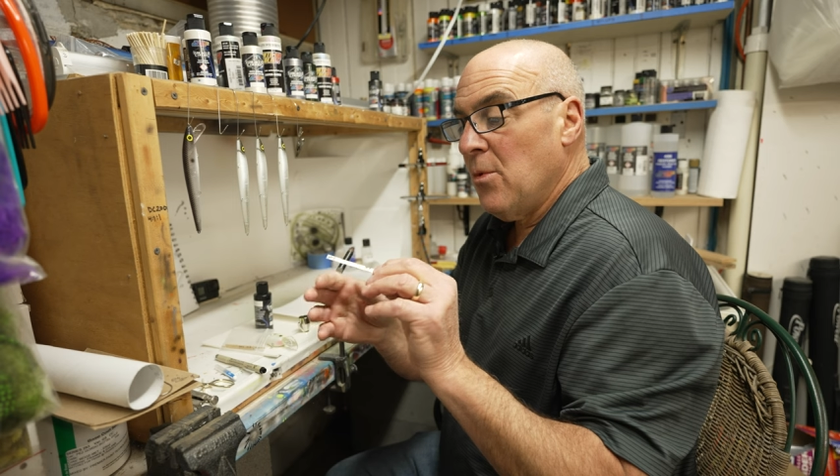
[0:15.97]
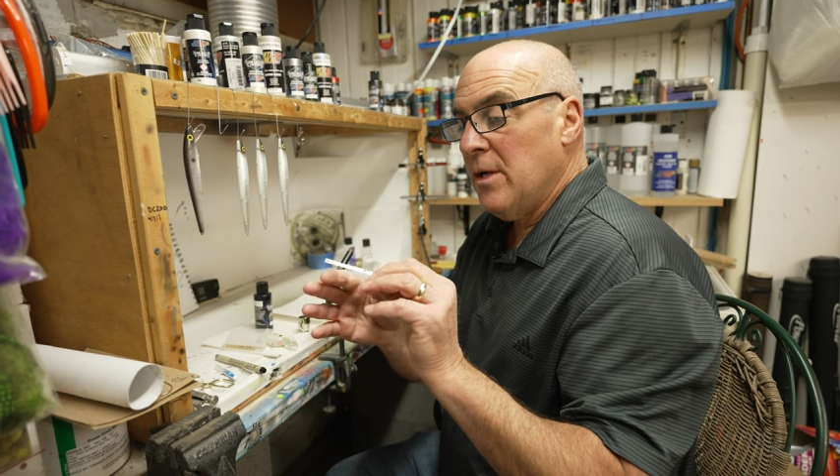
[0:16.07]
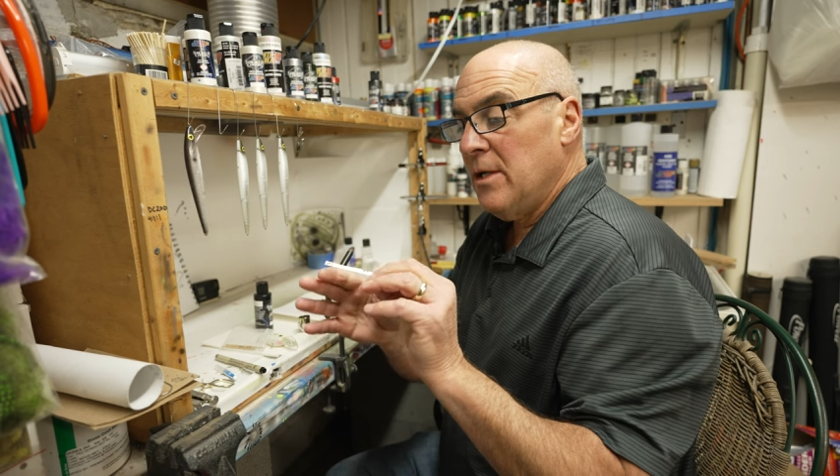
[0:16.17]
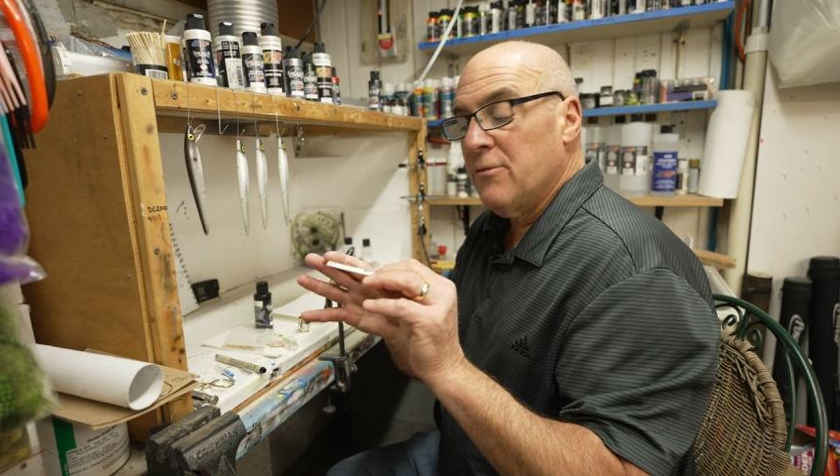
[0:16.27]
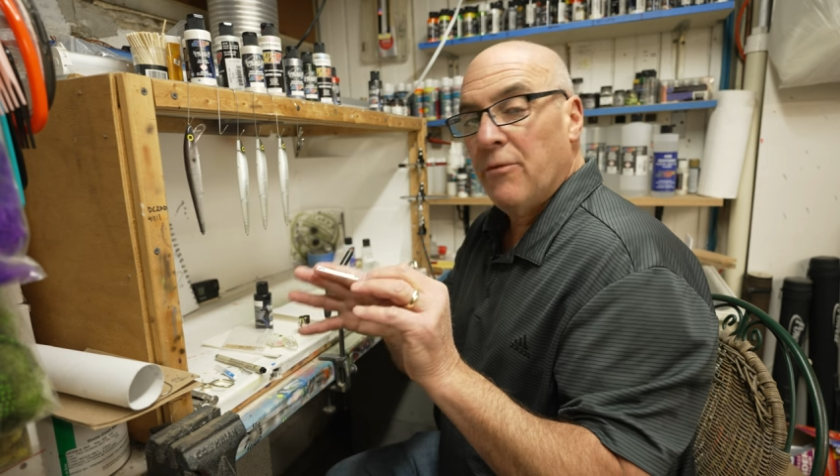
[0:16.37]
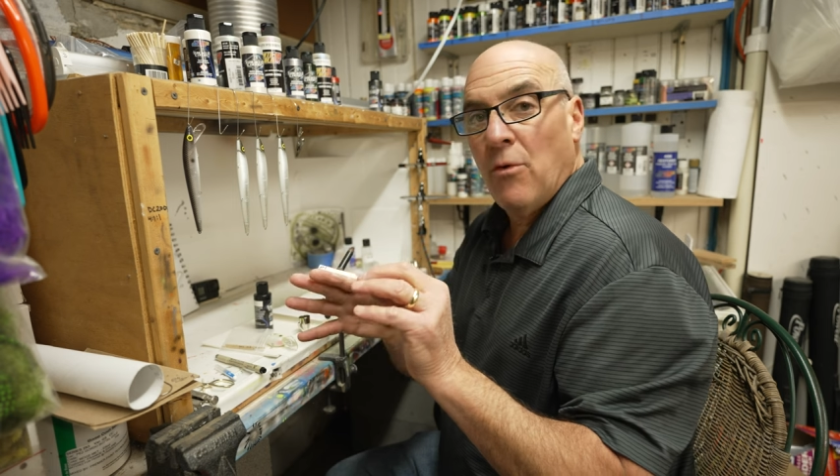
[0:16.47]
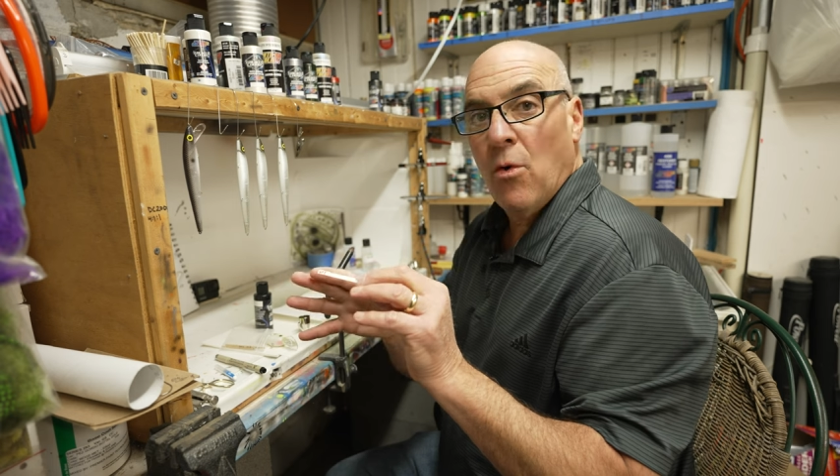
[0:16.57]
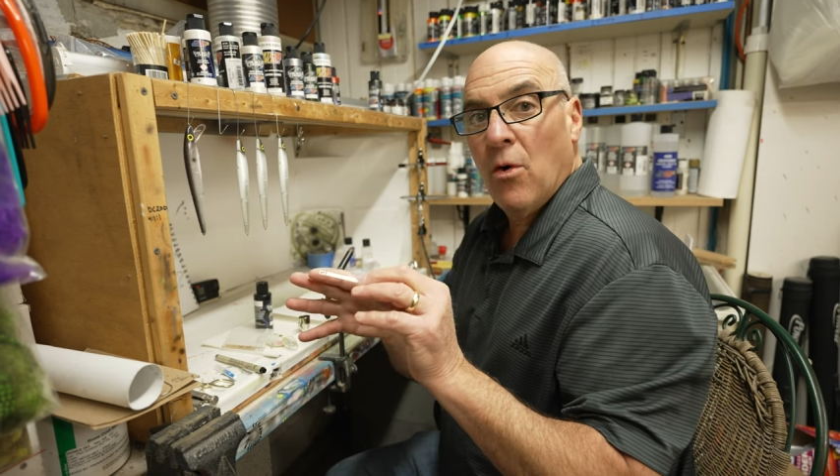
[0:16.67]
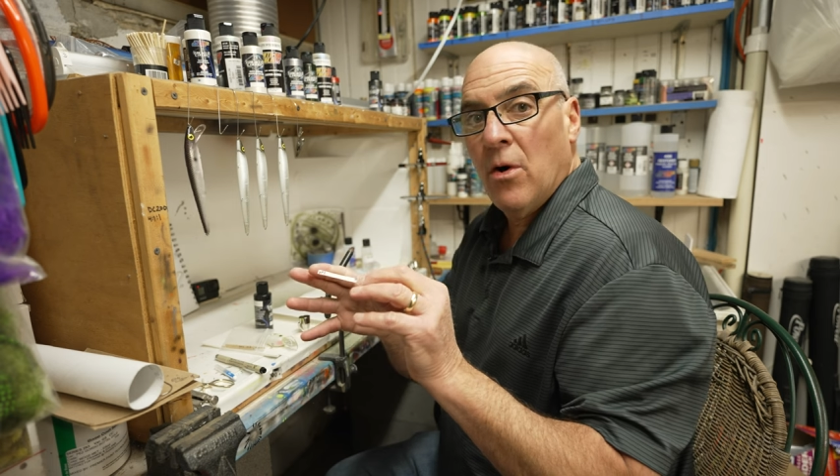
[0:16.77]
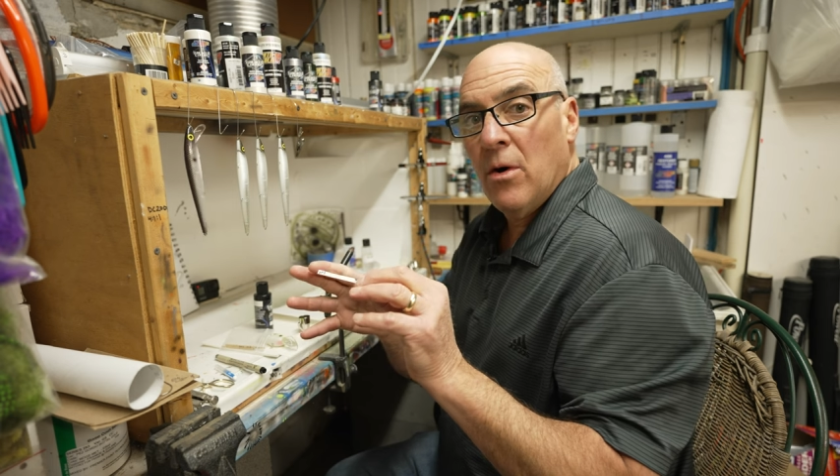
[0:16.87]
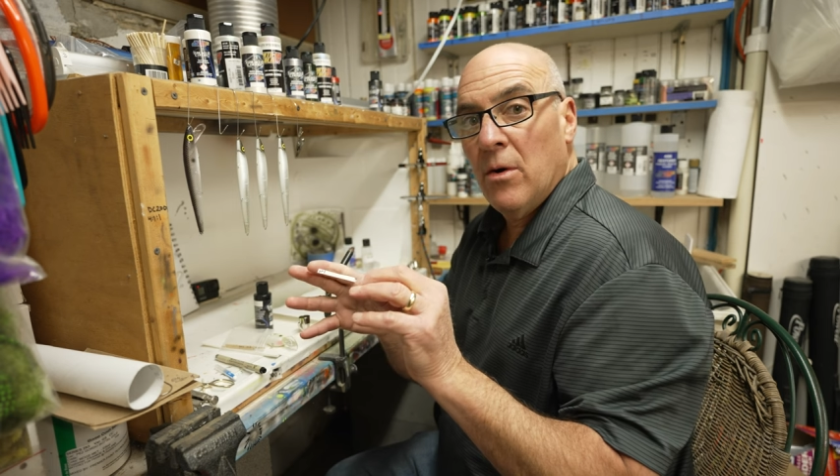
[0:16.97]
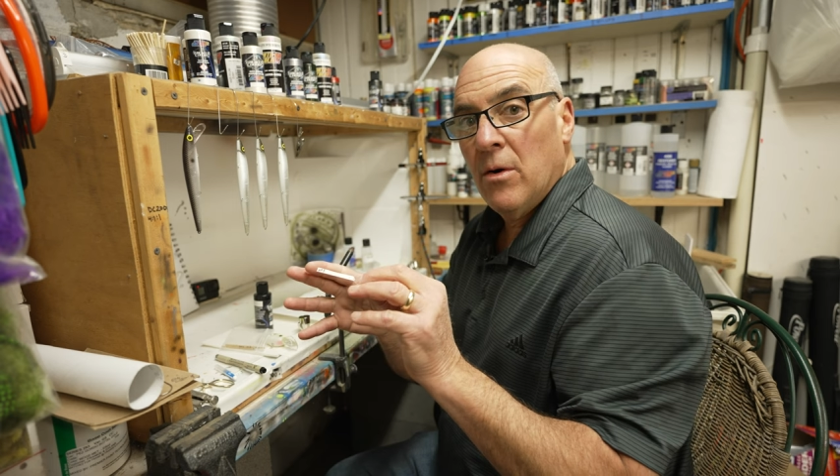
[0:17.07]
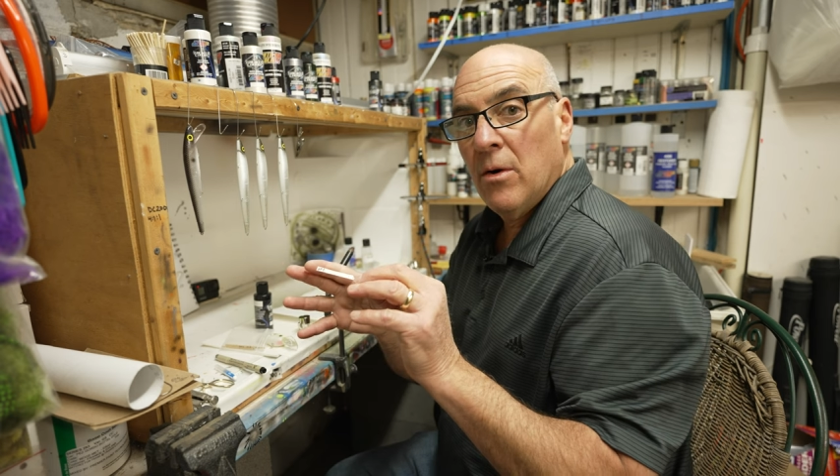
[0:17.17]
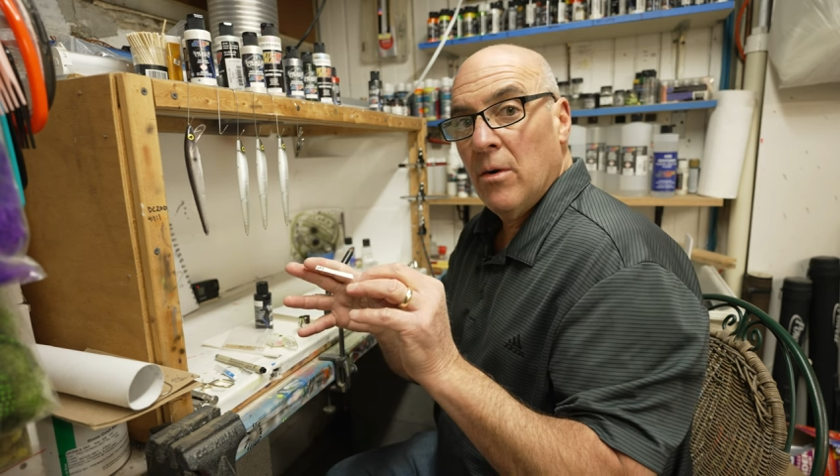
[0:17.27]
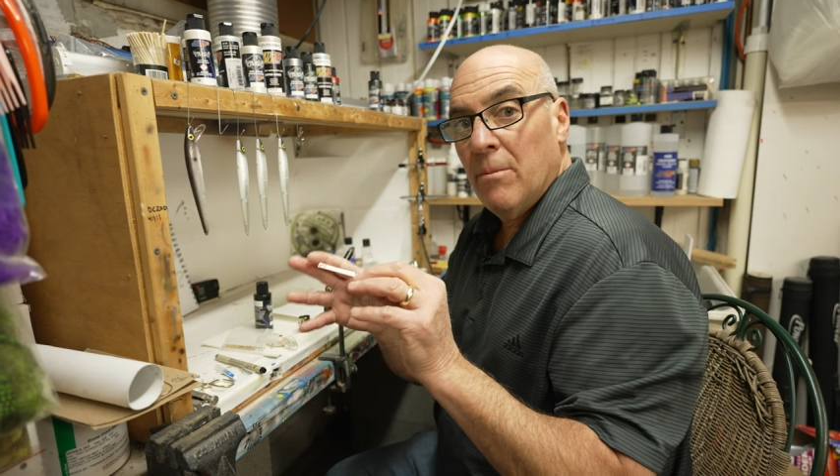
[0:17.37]
one is for
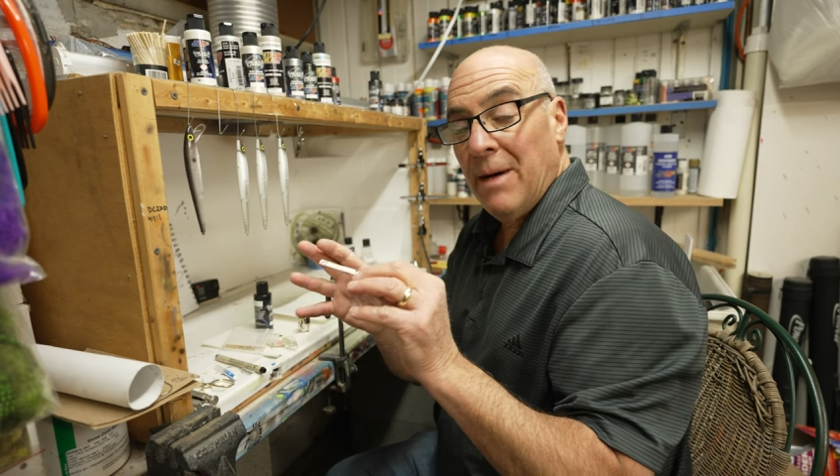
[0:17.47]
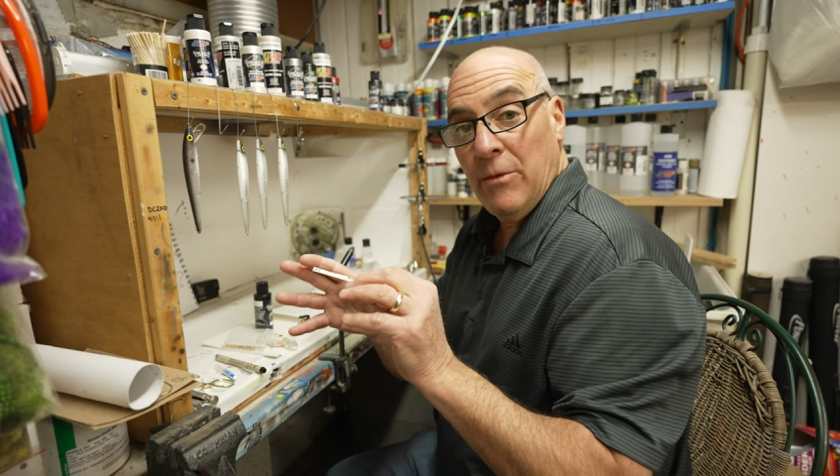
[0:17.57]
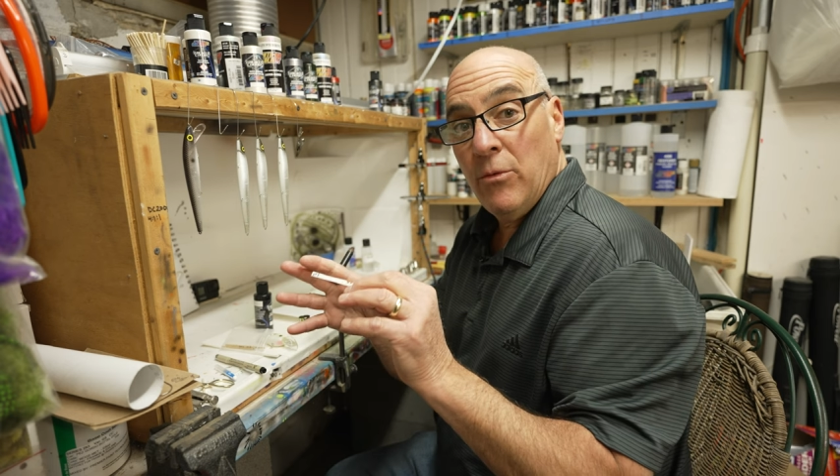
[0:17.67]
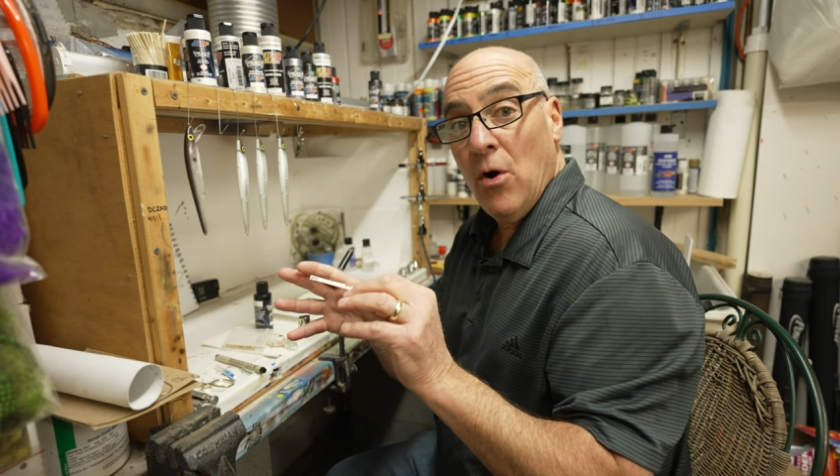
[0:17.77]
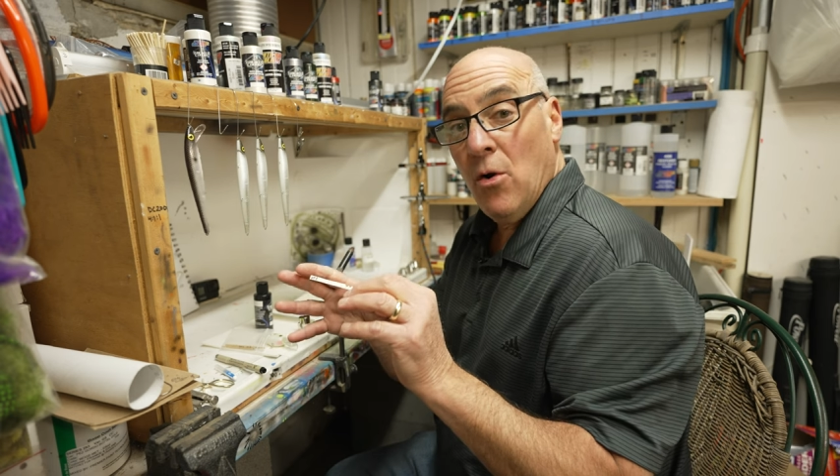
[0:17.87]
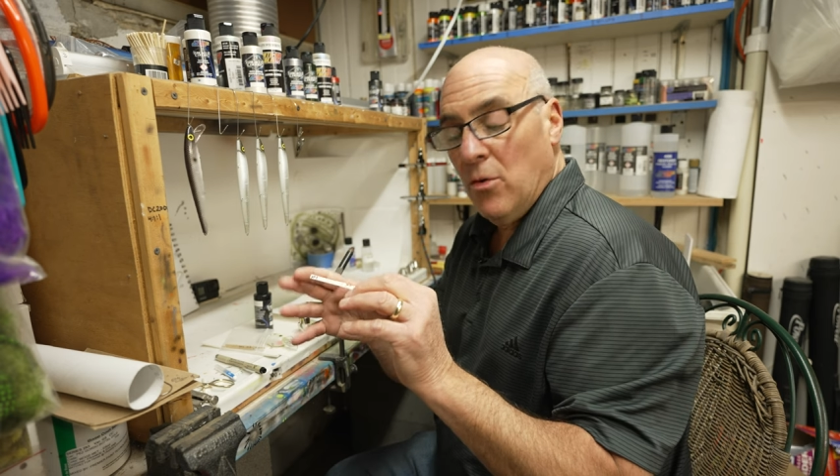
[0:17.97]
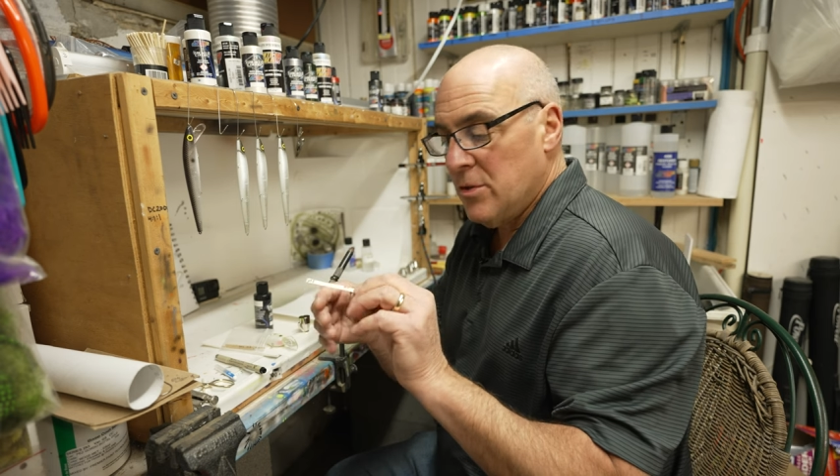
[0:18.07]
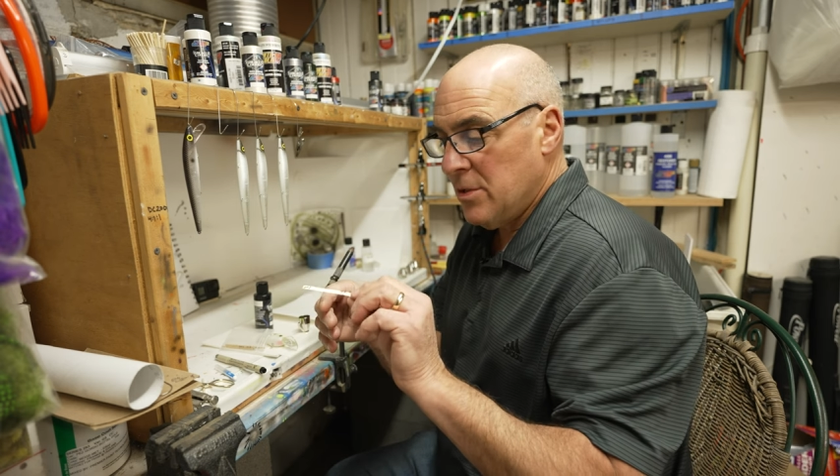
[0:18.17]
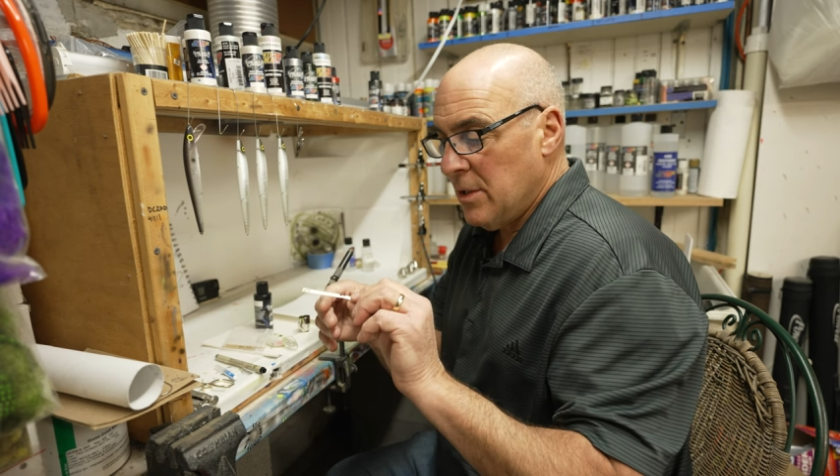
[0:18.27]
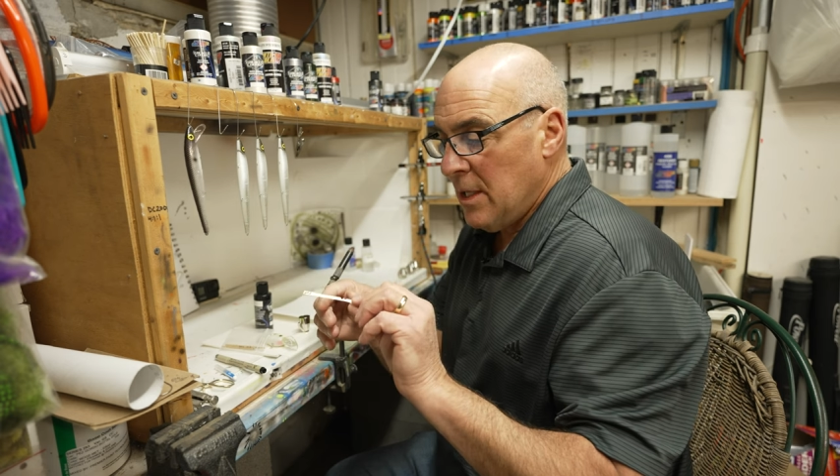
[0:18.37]
my Rogues.